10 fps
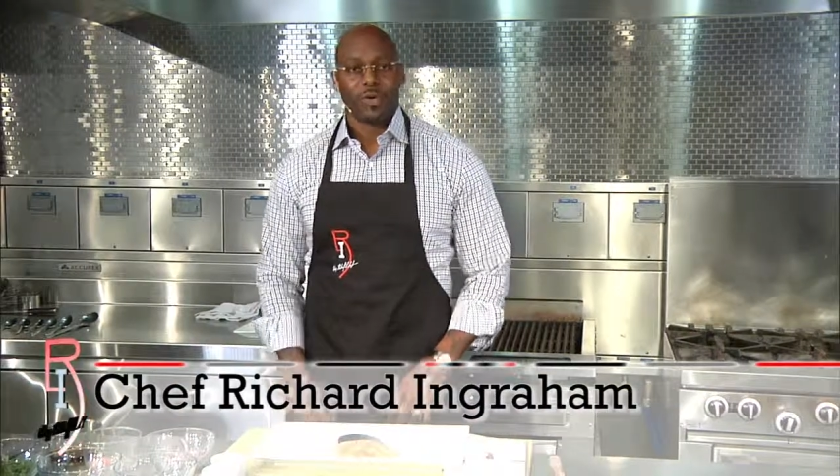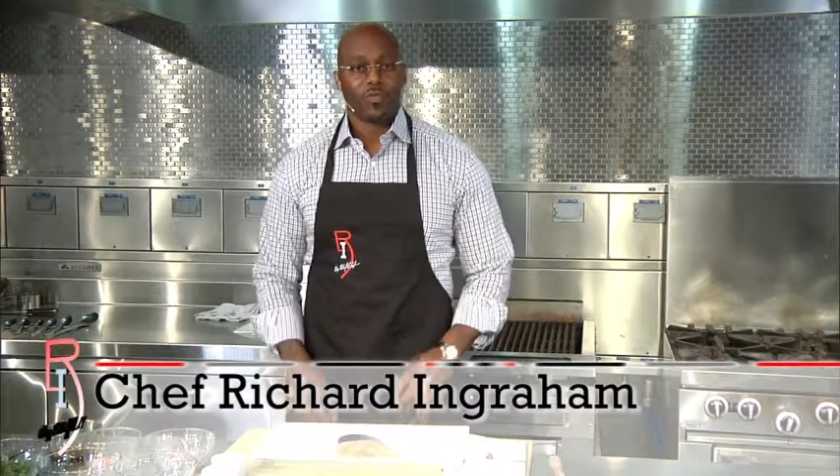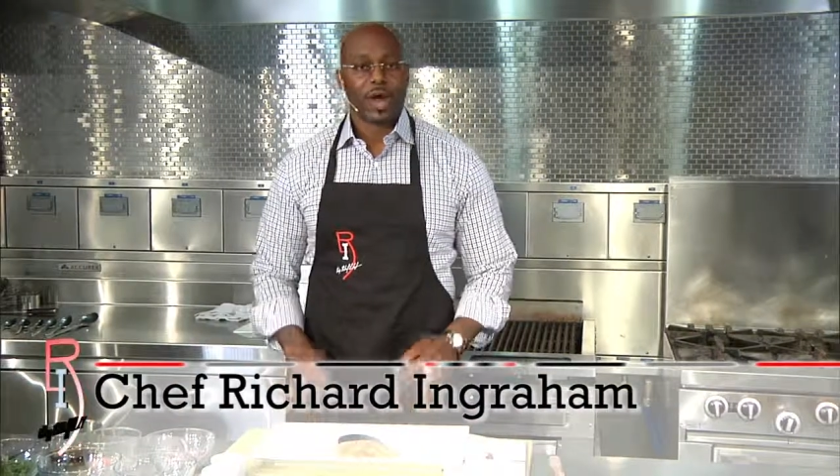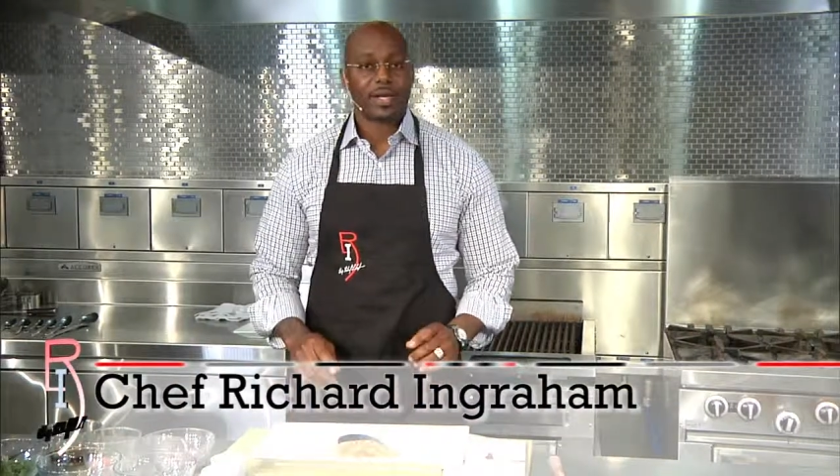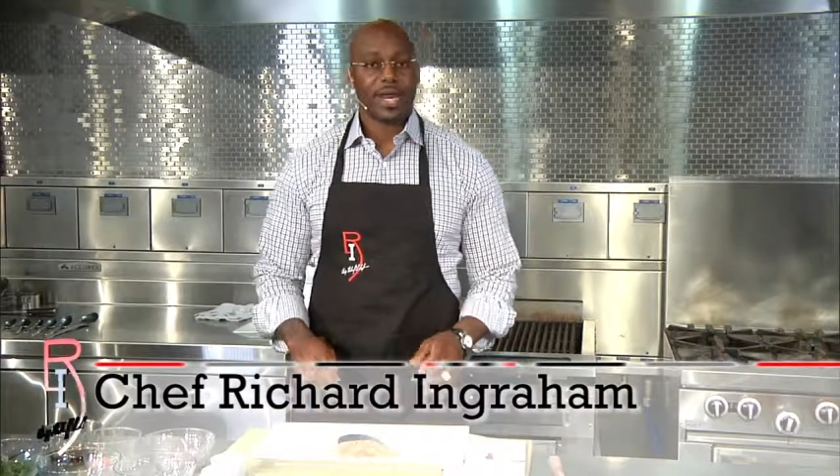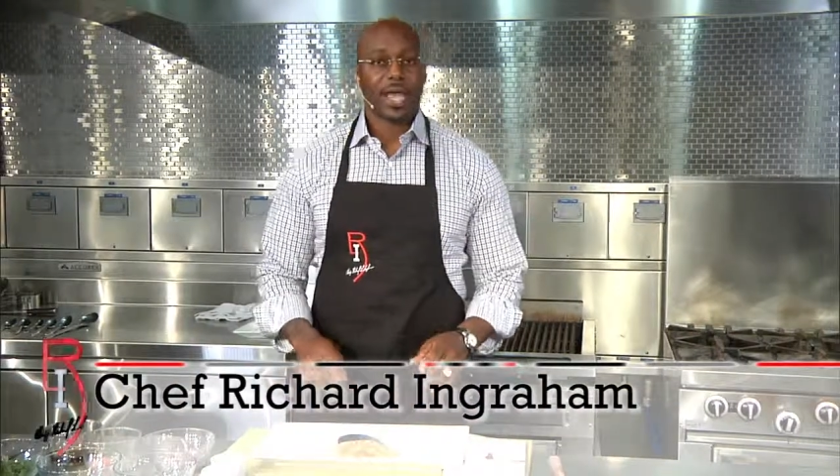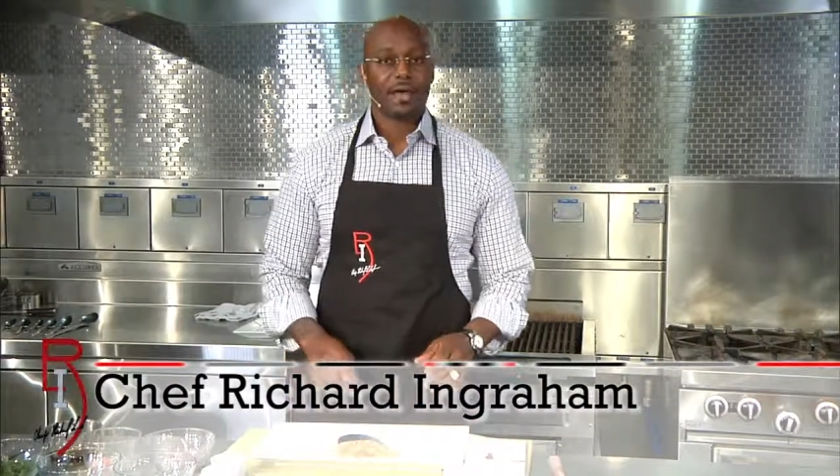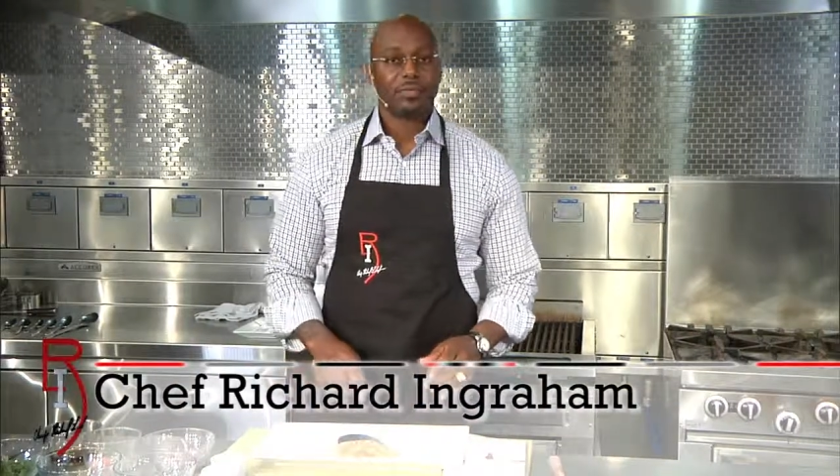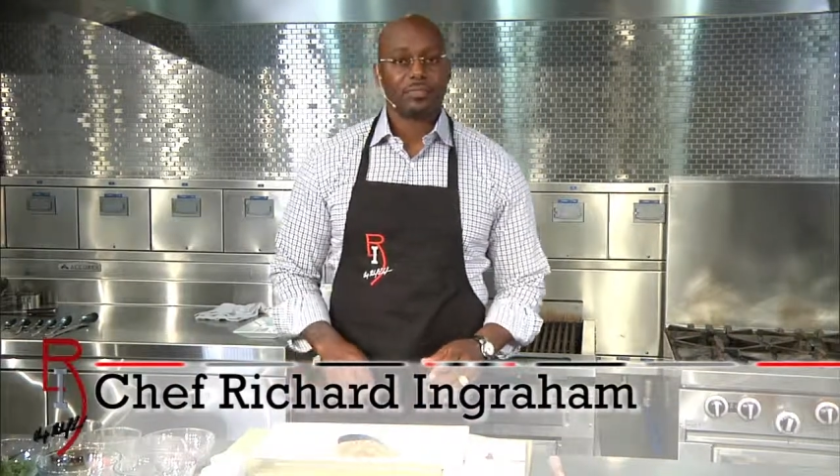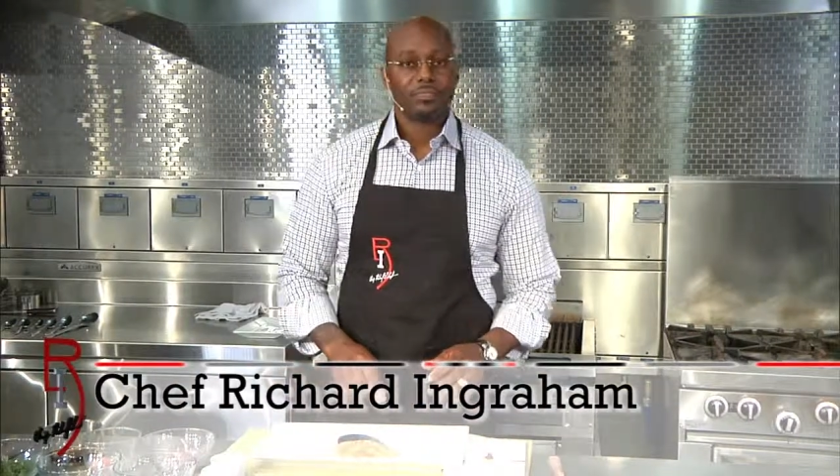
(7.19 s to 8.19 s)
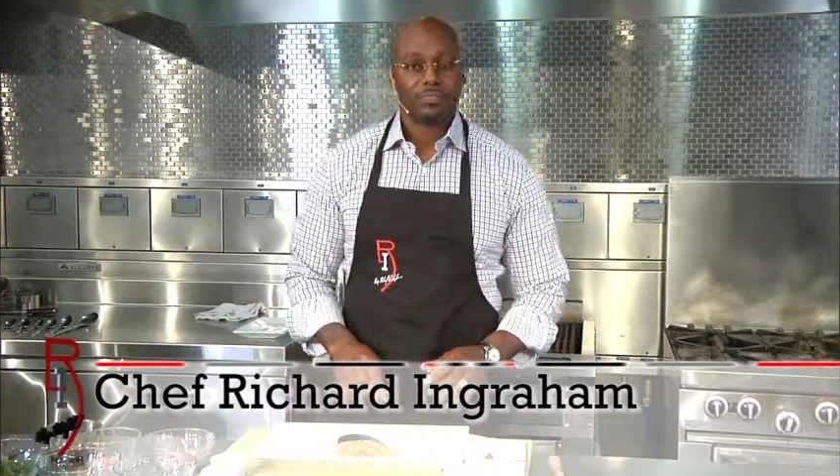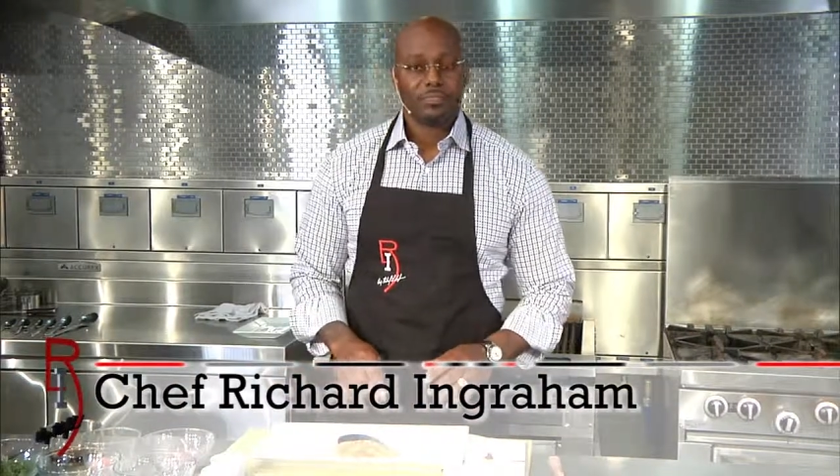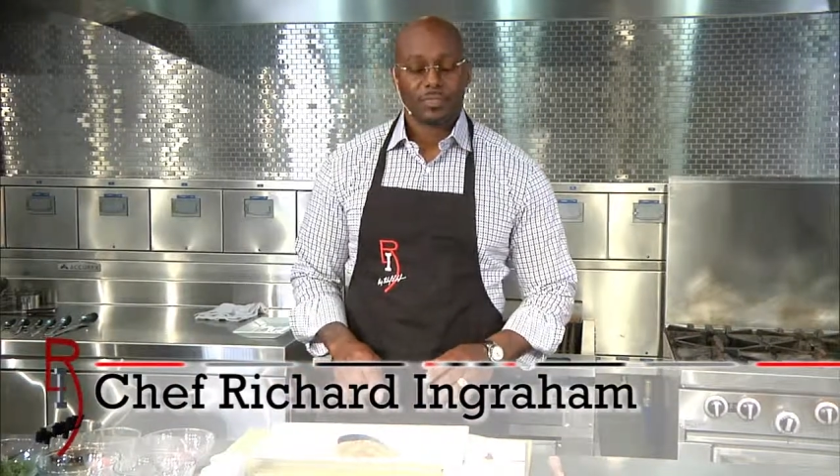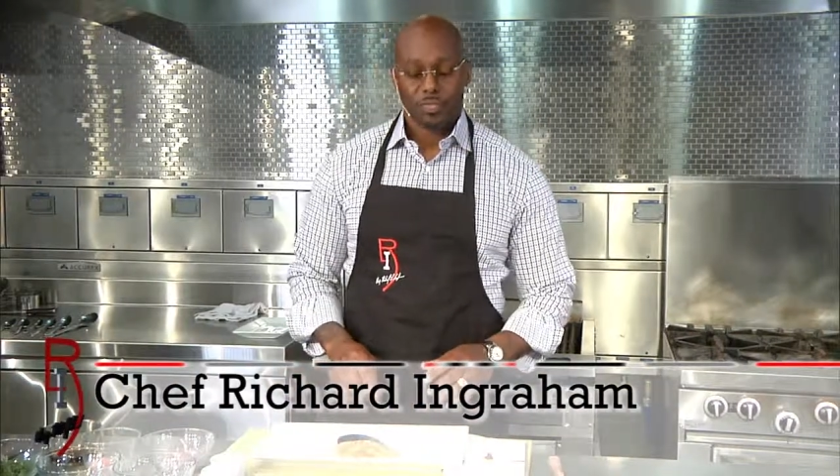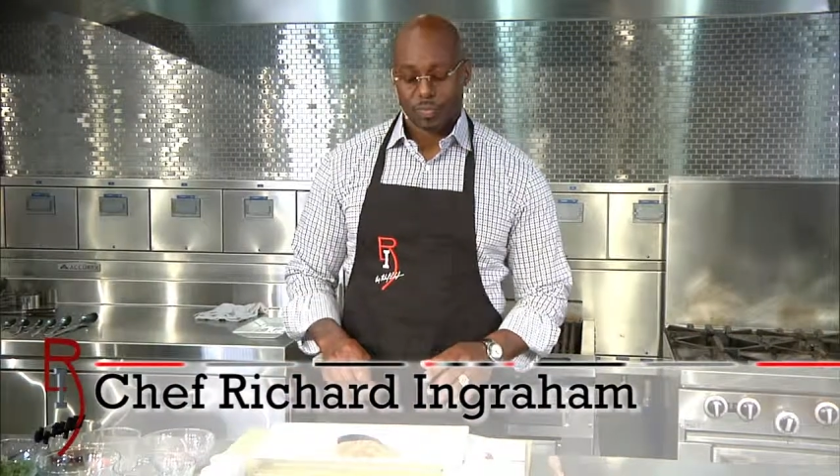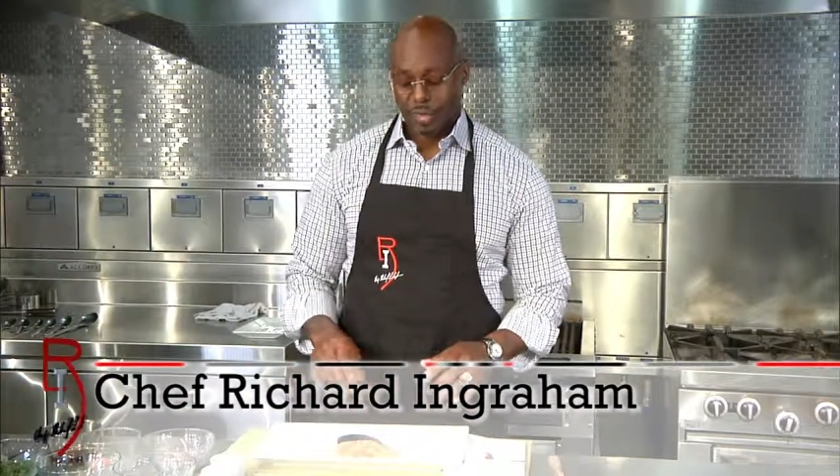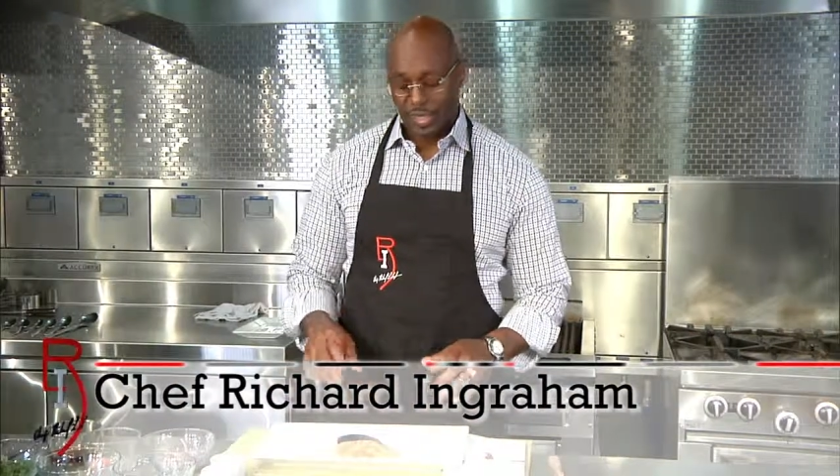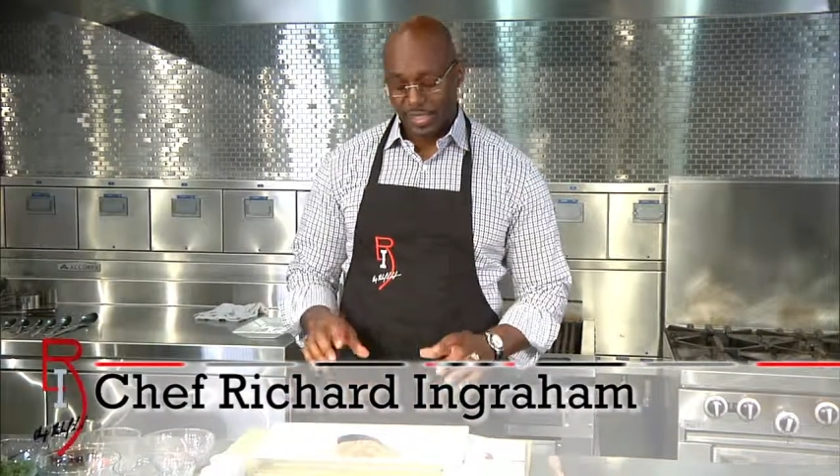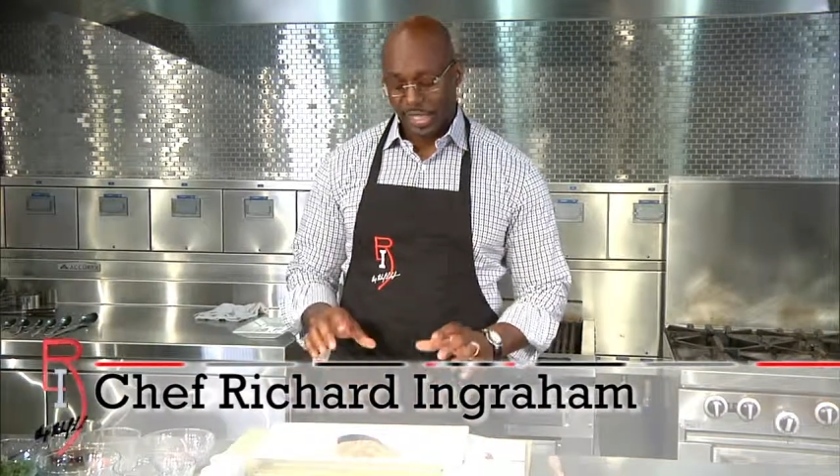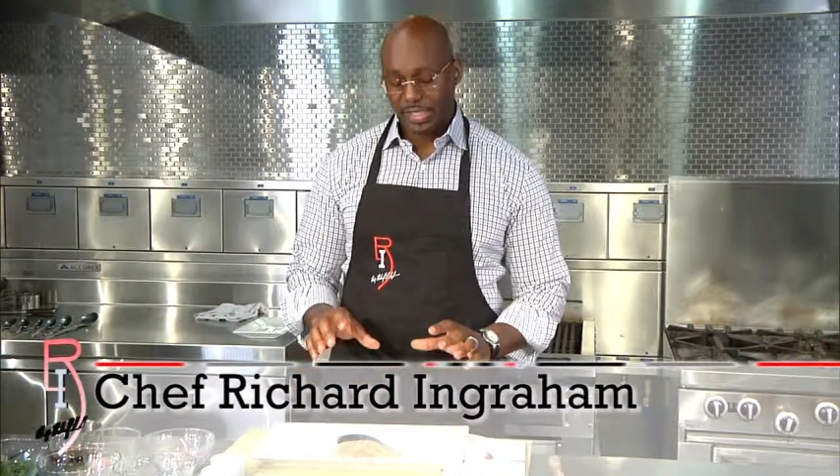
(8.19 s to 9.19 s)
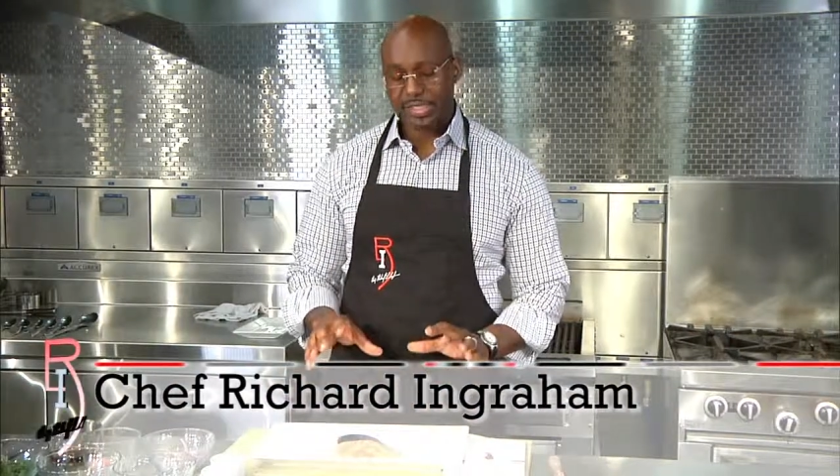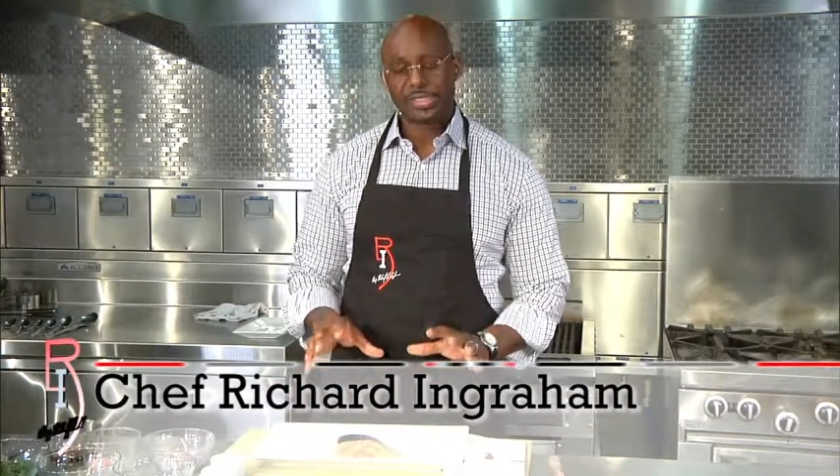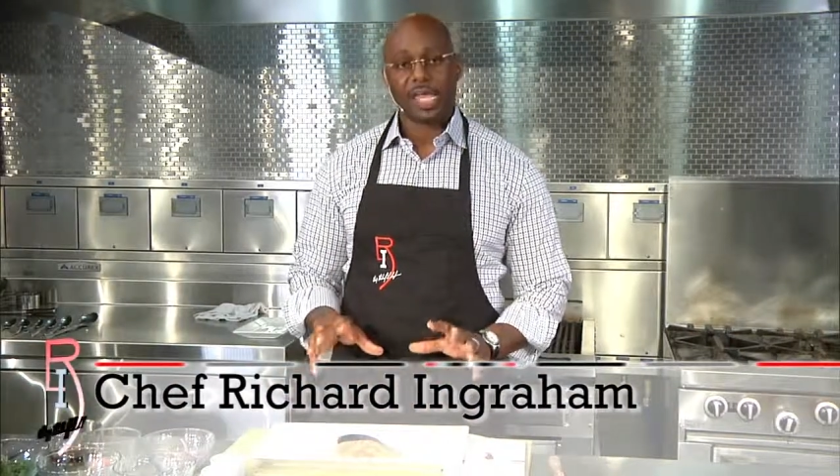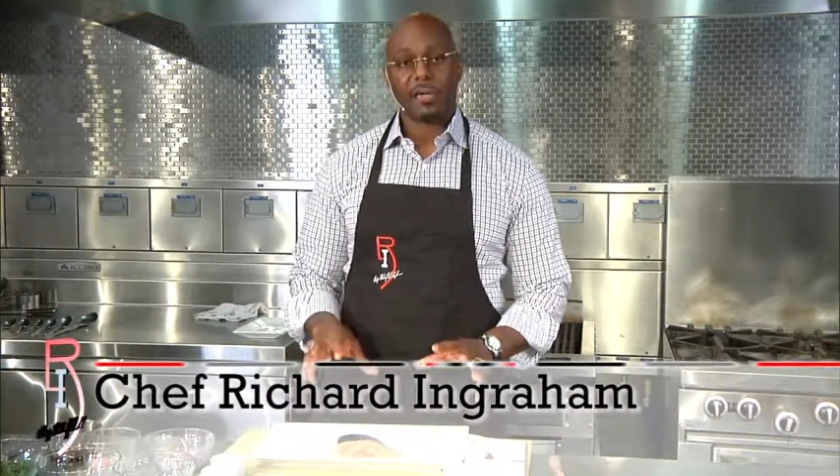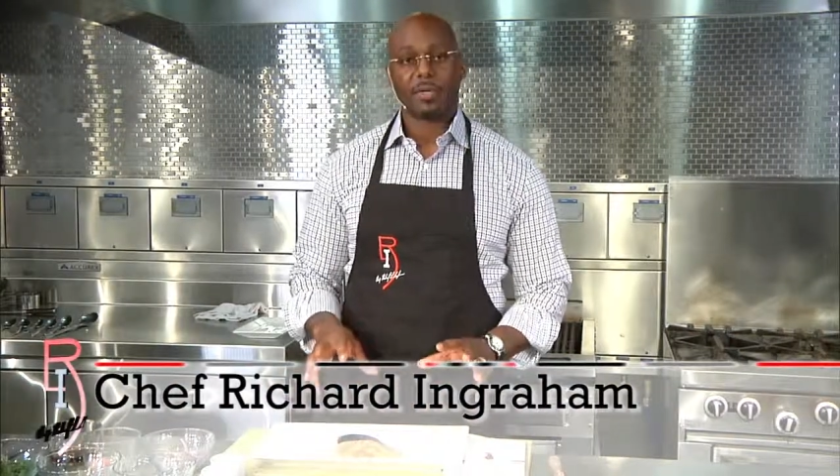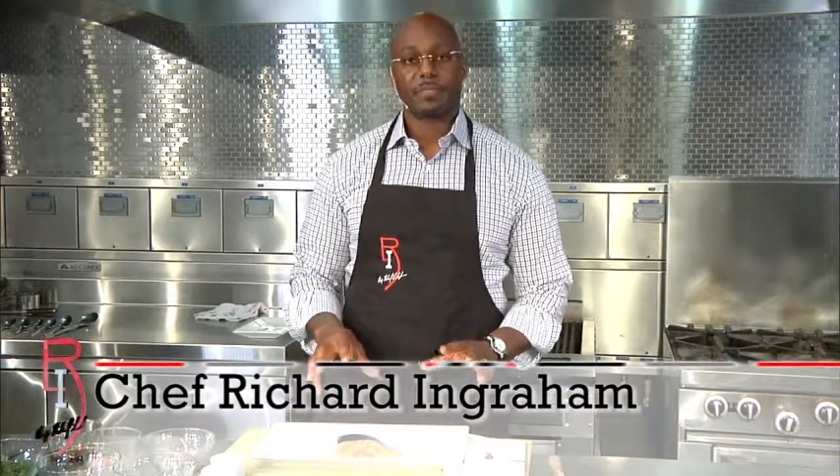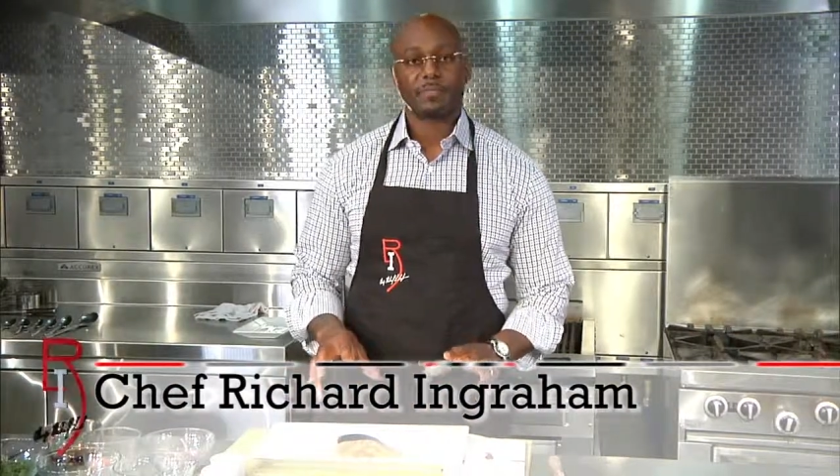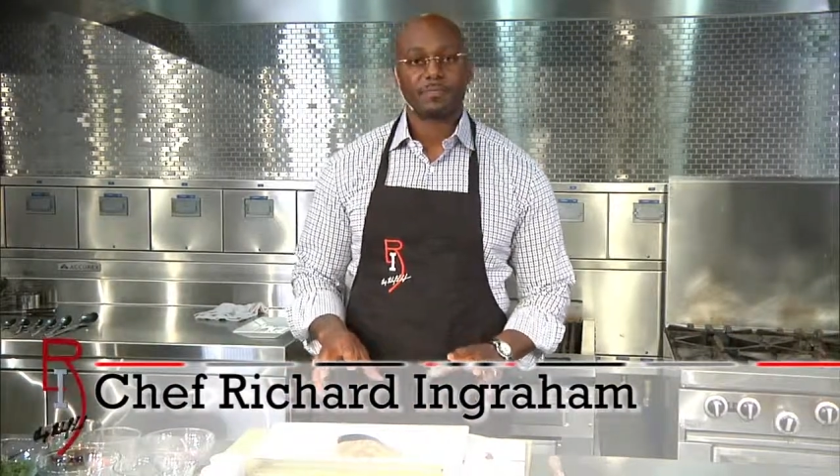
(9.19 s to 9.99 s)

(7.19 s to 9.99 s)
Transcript: Right now, we're going to take this salmon